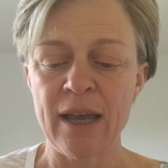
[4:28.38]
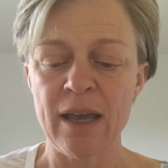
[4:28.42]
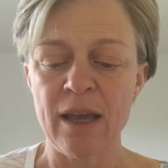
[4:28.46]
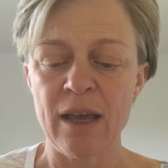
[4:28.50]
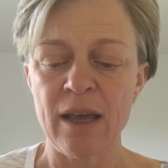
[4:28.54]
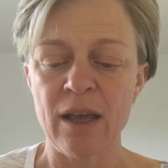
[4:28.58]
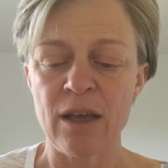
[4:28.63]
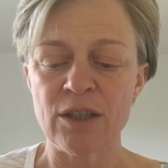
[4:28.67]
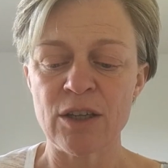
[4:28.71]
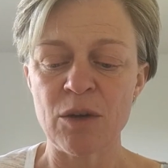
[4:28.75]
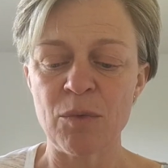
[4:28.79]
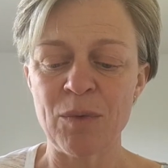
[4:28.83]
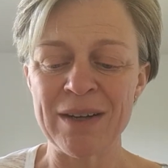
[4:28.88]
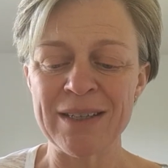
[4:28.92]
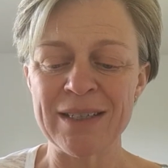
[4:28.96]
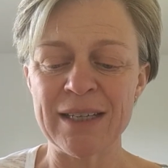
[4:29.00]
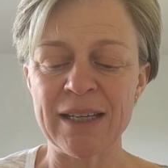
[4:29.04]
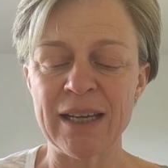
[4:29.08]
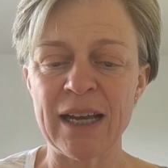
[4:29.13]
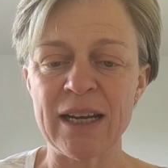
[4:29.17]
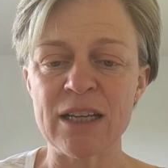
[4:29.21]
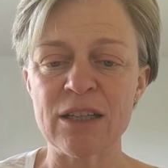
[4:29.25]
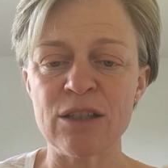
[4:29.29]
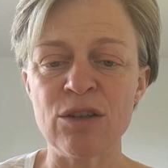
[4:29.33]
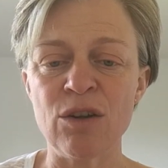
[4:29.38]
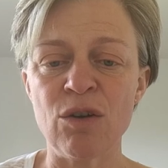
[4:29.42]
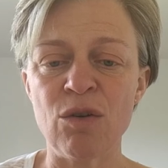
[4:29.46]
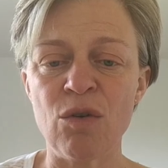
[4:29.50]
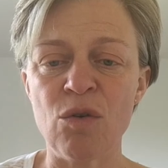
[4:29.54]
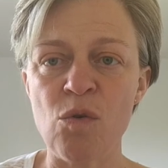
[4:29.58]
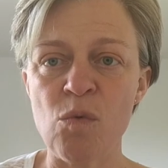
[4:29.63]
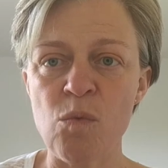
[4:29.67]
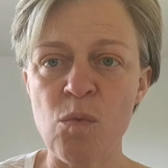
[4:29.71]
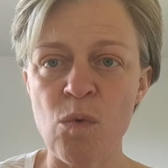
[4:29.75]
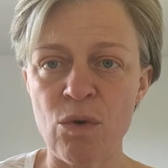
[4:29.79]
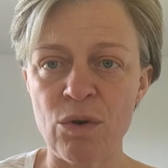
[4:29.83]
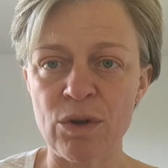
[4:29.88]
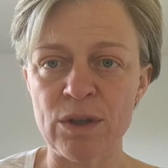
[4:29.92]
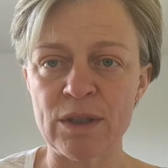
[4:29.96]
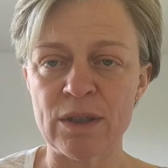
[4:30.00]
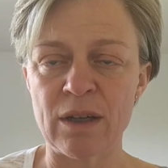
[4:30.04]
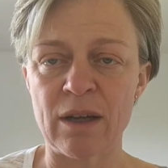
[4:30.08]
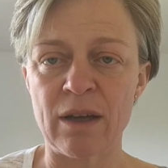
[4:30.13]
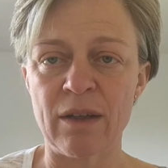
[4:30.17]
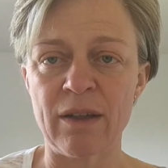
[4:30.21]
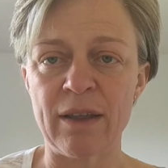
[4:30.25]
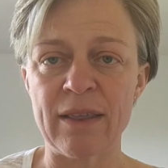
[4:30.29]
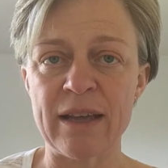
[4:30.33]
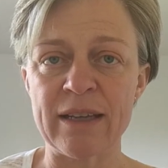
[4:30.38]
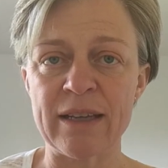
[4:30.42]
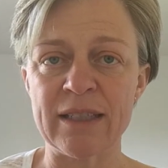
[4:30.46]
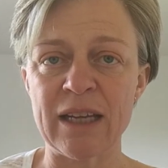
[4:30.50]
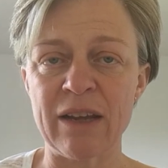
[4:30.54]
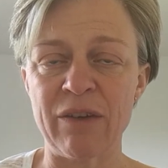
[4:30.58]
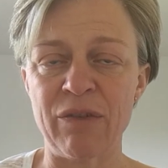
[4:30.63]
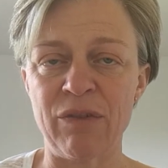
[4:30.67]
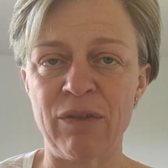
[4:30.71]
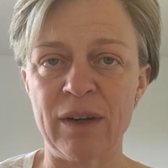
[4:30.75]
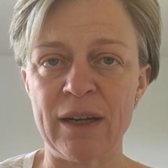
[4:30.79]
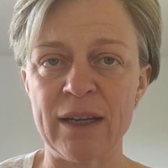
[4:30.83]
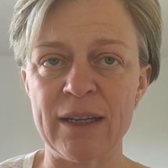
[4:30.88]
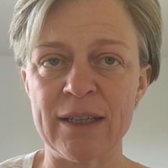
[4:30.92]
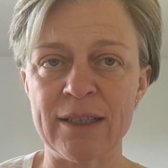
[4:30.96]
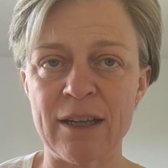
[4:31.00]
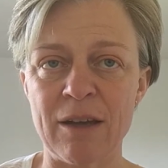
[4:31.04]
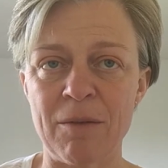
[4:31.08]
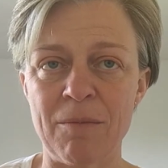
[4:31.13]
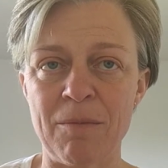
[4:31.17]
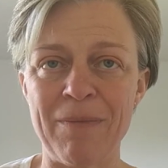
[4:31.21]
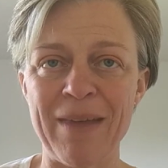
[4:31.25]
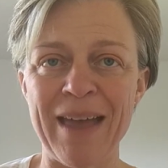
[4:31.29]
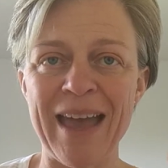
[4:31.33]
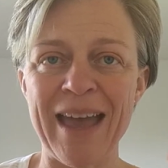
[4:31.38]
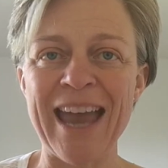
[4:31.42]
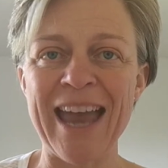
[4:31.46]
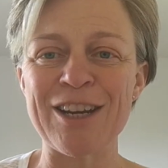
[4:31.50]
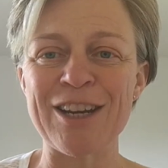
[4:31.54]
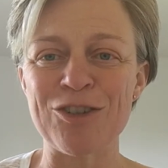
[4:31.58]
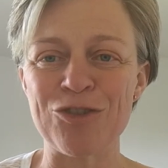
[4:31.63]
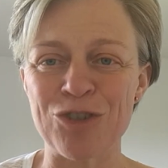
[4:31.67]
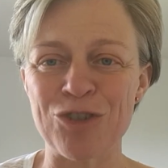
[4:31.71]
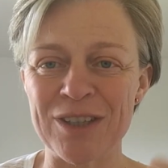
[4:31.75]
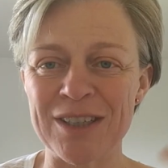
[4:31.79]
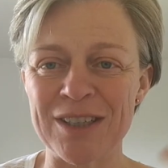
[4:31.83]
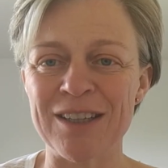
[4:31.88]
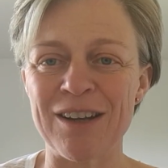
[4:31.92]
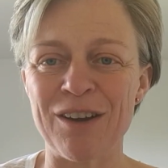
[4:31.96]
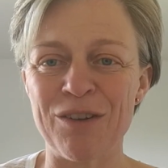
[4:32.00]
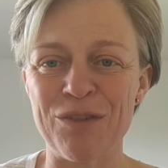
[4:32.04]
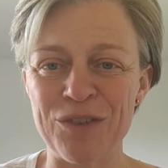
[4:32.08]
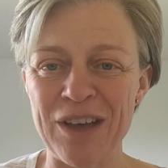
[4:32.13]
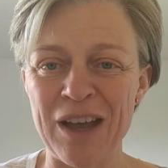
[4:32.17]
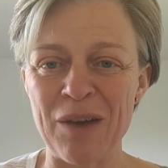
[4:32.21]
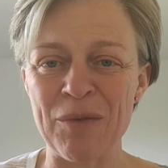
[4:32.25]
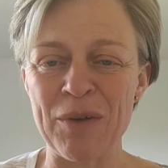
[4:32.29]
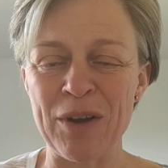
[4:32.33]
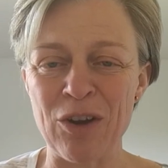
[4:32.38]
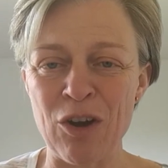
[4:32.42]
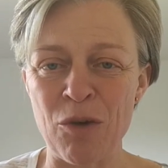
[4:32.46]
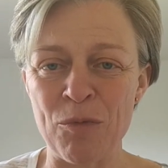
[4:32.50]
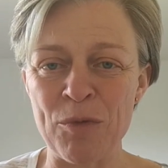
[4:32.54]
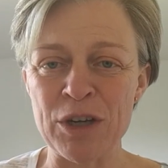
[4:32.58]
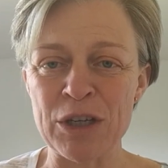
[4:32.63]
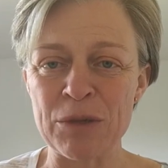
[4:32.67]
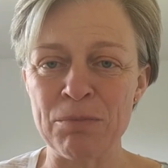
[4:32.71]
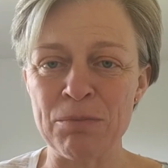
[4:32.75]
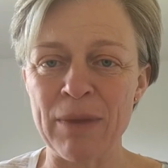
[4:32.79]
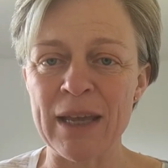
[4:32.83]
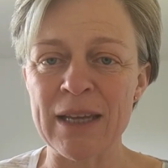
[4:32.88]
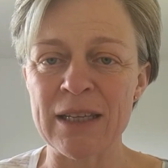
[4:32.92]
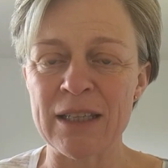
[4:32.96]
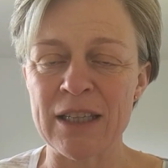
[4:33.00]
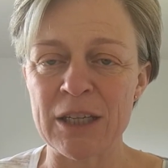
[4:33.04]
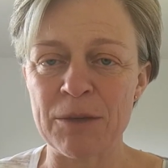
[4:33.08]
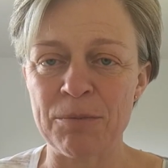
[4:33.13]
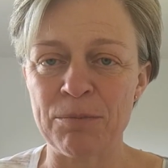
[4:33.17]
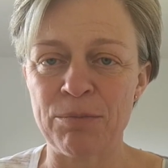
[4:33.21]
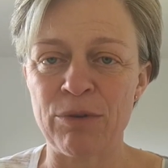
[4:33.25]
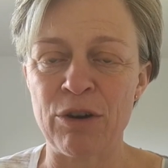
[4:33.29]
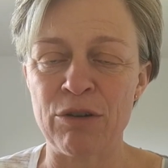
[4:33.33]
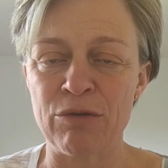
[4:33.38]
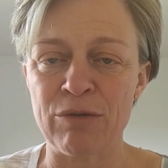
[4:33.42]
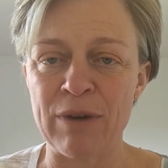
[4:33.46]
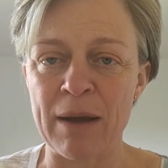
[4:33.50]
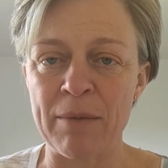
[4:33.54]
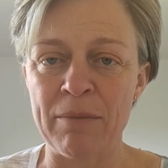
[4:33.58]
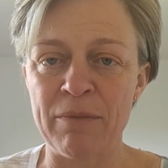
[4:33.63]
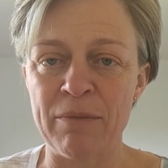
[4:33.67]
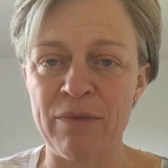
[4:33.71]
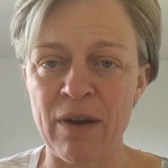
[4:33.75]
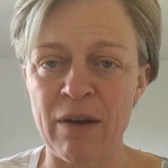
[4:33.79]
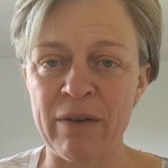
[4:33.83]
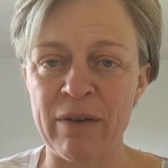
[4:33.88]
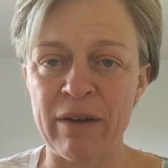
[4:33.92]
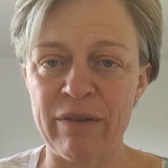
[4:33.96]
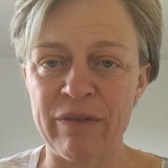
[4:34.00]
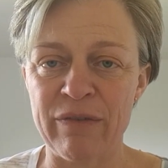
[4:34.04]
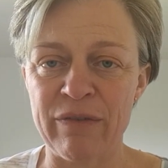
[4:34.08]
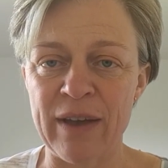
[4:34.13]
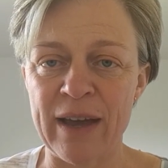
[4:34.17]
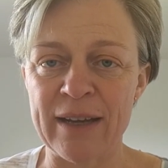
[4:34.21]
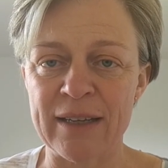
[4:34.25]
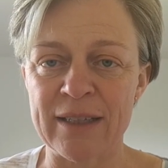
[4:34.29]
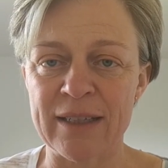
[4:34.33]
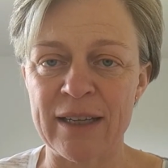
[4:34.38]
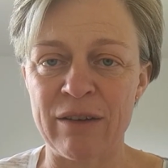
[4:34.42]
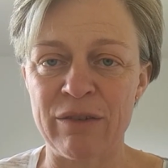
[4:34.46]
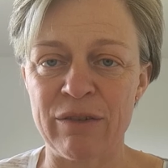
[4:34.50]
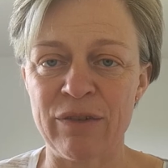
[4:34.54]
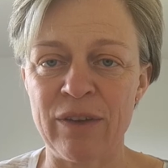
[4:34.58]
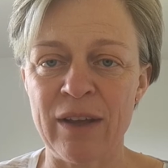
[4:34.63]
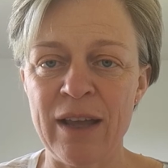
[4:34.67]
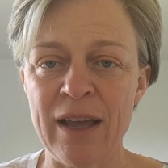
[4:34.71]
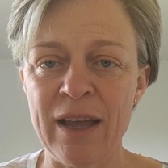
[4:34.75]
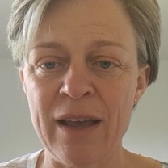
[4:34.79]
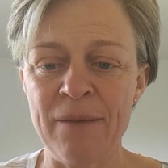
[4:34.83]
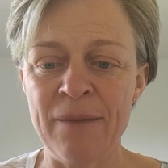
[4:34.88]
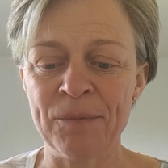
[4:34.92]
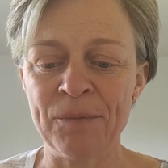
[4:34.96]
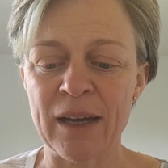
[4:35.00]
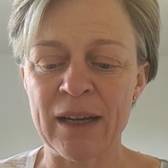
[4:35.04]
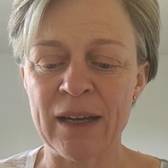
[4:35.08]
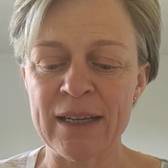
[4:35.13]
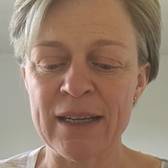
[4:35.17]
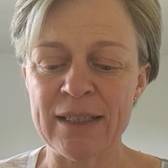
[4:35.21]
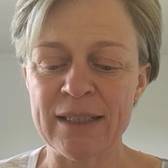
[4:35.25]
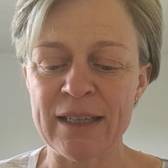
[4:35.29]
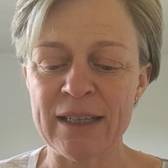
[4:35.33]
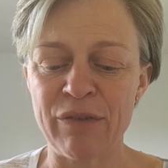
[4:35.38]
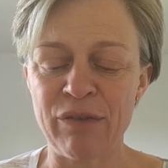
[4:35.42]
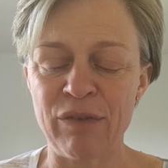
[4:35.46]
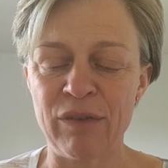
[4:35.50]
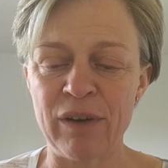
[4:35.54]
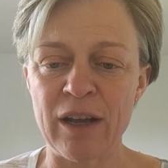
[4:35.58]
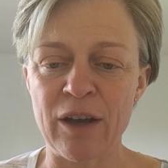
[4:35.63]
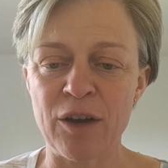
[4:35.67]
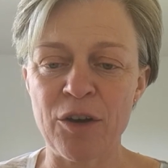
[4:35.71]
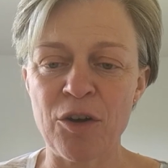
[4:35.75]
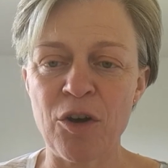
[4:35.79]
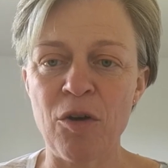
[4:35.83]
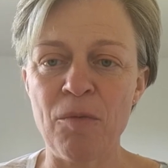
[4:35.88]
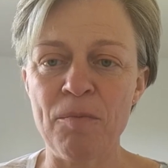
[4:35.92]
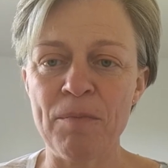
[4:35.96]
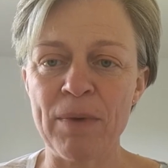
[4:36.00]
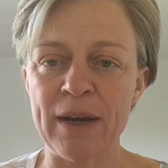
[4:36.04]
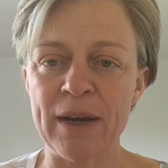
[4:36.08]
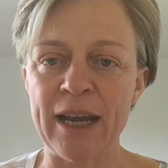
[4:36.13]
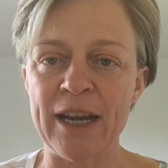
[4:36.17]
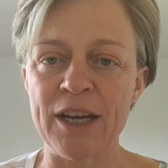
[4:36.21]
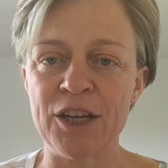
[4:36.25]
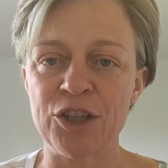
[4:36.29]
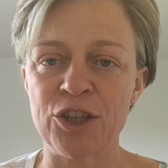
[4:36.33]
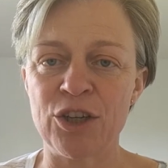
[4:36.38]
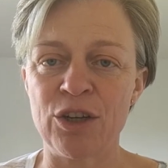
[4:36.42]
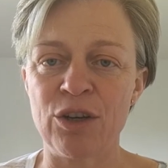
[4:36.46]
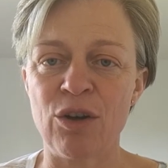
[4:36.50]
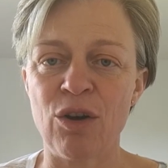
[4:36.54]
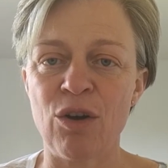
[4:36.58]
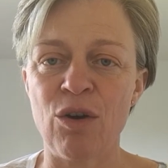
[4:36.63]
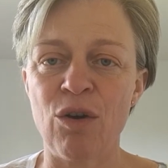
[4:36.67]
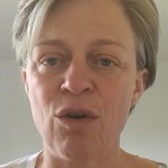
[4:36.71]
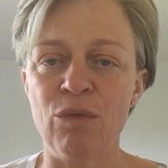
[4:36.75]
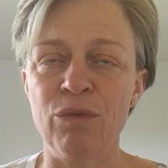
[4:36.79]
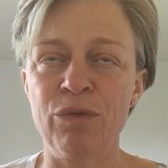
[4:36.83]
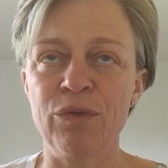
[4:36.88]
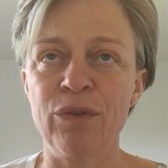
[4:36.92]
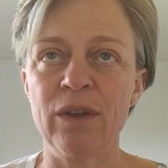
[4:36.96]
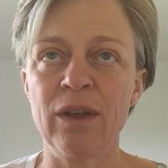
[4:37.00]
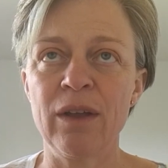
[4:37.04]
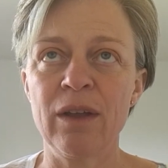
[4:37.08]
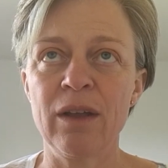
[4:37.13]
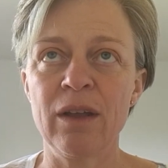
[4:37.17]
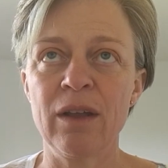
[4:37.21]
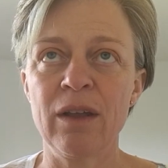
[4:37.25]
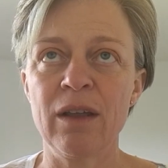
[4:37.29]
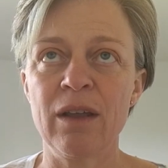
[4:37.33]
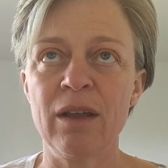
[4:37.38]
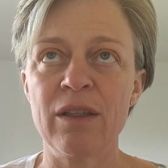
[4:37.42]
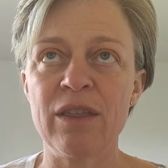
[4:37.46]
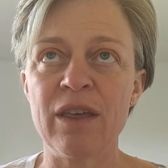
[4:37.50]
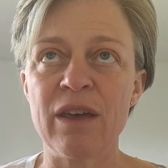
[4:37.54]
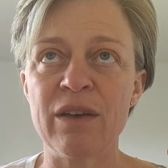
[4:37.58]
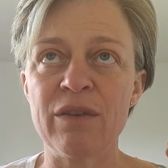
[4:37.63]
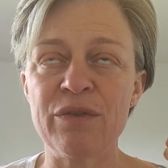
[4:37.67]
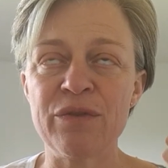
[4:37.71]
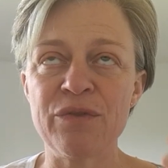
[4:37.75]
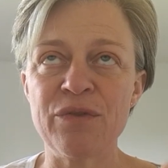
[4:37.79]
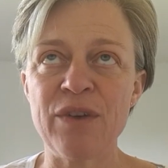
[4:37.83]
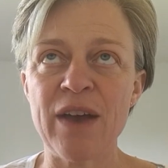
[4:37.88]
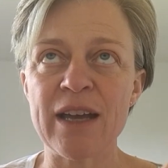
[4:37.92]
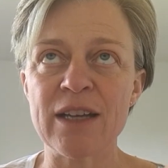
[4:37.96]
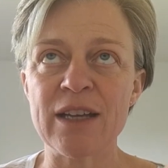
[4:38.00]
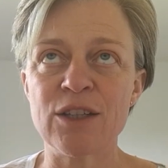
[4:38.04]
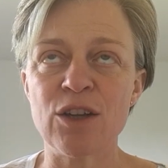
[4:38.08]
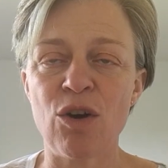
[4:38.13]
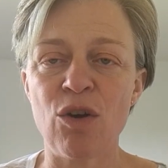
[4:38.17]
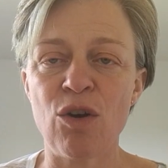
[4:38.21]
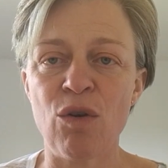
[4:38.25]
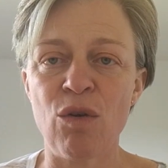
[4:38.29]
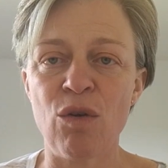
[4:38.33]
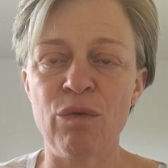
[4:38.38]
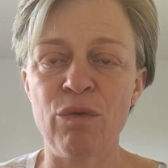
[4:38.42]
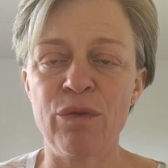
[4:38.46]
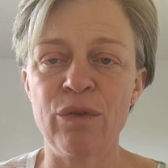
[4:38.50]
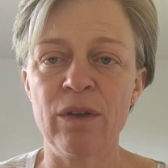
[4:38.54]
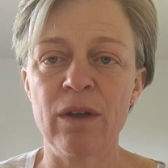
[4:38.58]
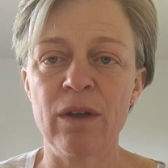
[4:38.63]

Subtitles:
So once again, it's not all water. There's definitely some extra stuff going on which makes this program very effective. And it's definitely a combination of the effect of